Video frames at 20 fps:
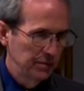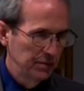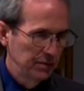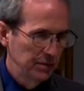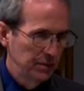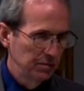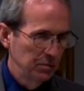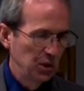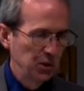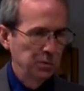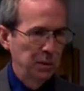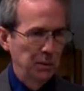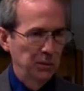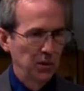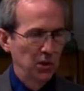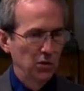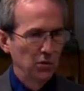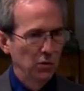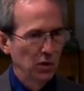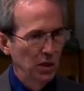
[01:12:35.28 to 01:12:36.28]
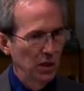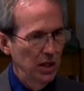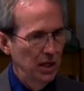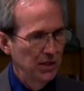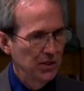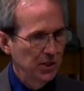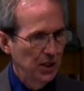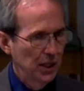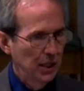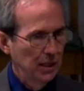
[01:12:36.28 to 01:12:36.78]
Most people don't realize
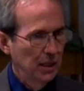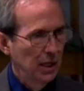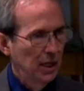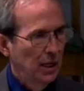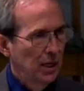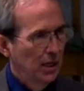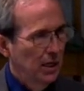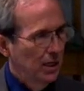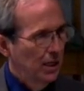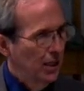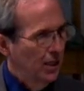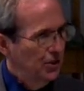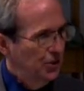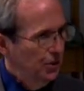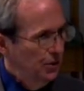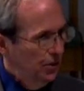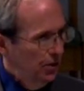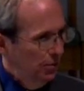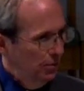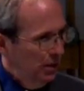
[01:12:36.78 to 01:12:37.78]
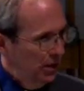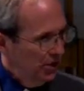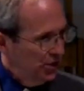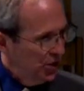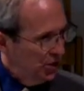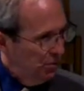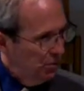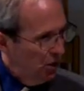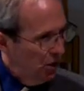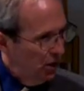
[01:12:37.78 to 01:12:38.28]
that. It's, they're much
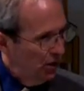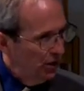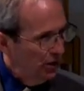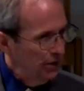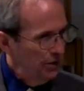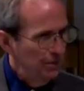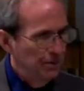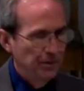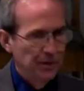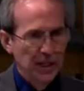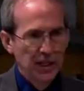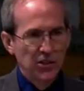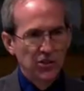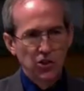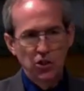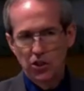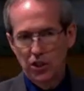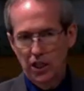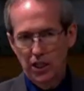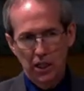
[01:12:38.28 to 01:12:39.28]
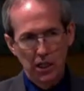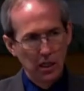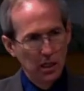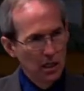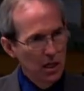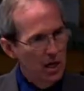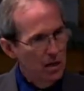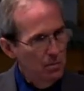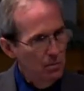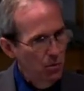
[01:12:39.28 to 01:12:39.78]
smaller, so you can get a
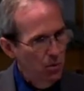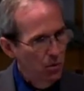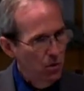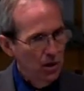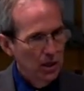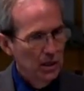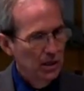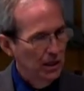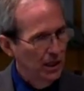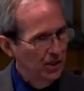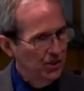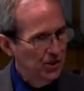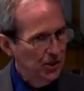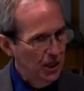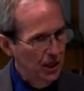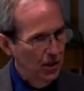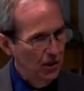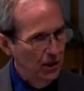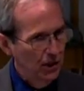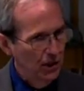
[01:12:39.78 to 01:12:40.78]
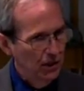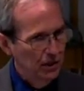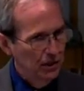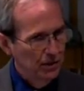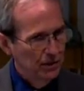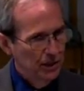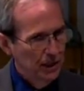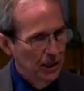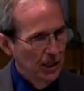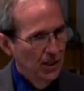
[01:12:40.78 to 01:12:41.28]
lot more in less area.
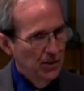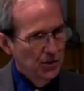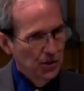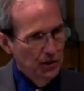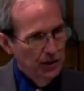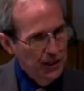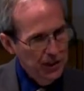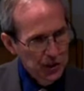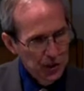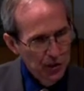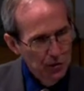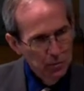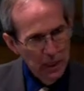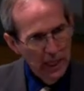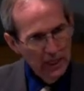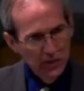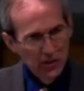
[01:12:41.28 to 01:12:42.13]
So let's go back to